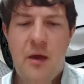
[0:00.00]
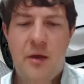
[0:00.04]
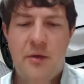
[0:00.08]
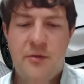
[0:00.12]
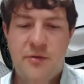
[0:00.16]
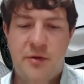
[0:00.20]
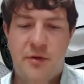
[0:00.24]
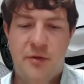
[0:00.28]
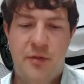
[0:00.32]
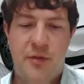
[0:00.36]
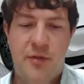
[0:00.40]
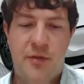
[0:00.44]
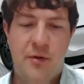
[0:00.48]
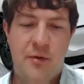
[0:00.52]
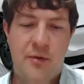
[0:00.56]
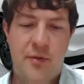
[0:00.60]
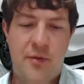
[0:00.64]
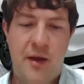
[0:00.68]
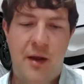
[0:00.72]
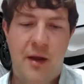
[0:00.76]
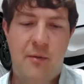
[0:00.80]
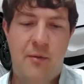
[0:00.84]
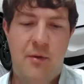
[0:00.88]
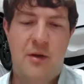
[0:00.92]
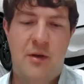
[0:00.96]
So the third
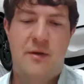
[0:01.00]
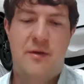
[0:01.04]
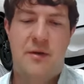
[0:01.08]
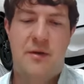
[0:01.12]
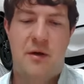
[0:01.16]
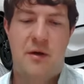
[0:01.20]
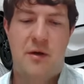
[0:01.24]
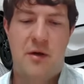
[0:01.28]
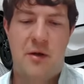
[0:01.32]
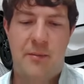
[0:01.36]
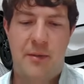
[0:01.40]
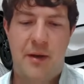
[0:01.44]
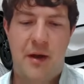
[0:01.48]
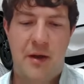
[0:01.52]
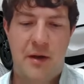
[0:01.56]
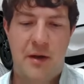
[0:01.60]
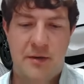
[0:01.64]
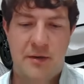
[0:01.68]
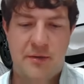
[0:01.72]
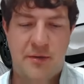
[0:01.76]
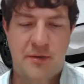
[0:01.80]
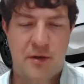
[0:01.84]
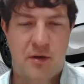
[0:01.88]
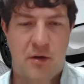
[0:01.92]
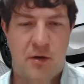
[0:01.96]
thing I want to talk about
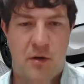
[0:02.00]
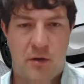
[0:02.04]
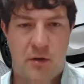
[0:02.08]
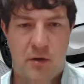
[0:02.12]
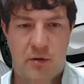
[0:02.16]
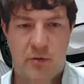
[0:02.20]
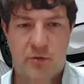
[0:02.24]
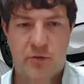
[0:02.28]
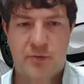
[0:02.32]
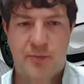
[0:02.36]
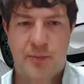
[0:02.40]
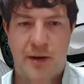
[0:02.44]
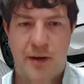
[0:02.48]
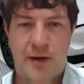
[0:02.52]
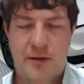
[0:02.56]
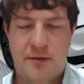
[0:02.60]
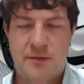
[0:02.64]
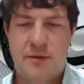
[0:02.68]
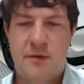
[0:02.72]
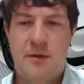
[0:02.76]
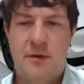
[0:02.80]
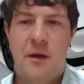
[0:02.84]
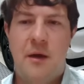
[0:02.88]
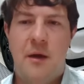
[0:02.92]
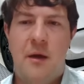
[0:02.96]
is the cargo
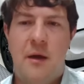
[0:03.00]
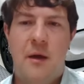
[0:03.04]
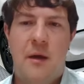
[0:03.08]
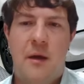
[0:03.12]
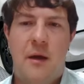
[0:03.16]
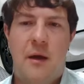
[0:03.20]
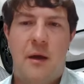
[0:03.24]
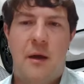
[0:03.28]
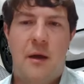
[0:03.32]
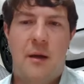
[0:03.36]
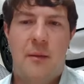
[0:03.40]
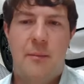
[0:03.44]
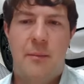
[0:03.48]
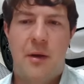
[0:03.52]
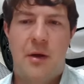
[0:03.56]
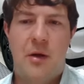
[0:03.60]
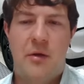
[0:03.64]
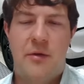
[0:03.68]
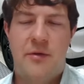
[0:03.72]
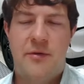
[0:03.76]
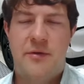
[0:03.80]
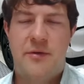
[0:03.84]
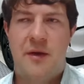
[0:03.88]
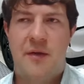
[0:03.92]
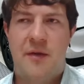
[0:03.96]
space,
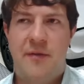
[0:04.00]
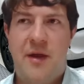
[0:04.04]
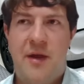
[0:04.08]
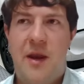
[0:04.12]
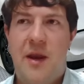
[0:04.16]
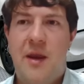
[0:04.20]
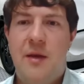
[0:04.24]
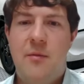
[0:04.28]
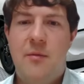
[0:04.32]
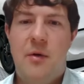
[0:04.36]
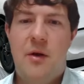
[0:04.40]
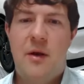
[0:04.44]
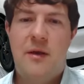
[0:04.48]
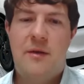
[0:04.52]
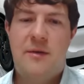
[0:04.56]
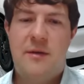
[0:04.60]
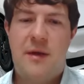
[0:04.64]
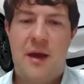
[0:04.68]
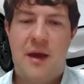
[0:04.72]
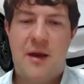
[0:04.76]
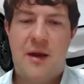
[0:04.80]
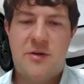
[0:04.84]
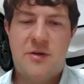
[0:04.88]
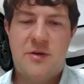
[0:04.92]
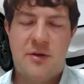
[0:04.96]
because if anyone has
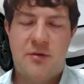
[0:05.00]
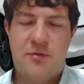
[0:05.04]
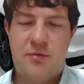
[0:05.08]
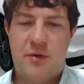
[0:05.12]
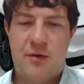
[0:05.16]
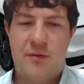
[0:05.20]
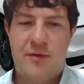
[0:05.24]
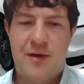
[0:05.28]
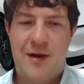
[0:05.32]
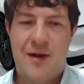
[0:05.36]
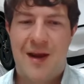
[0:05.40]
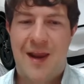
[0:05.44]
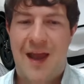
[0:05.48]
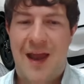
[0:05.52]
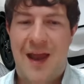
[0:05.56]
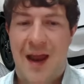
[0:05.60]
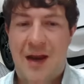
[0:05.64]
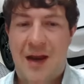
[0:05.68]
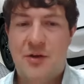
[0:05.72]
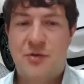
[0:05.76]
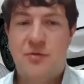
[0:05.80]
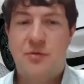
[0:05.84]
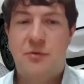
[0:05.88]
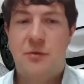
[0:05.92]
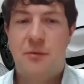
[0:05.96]
actually driven an
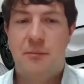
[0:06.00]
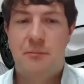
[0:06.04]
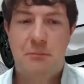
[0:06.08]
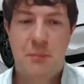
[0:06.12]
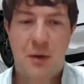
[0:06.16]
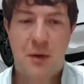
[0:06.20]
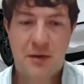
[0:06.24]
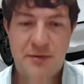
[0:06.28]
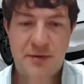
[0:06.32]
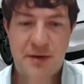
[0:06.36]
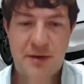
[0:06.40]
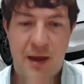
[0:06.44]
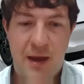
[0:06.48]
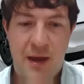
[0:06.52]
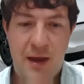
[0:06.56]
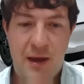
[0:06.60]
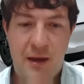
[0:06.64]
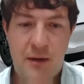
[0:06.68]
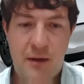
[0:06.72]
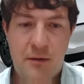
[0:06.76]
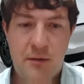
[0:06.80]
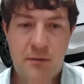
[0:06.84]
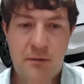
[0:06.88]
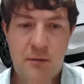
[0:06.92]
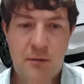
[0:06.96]
actual
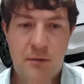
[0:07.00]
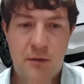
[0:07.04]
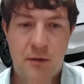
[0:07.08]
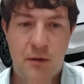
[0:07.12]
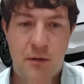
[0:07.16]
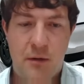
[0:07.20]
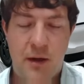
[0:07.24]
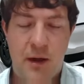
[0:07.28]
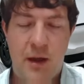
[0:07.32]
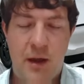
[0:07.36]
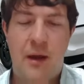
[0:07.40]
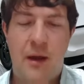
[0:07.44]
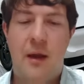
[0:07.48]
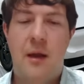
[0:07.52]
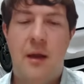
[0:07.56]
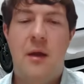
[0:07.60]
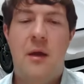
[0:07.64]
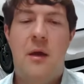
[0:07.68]
Mustang, okay,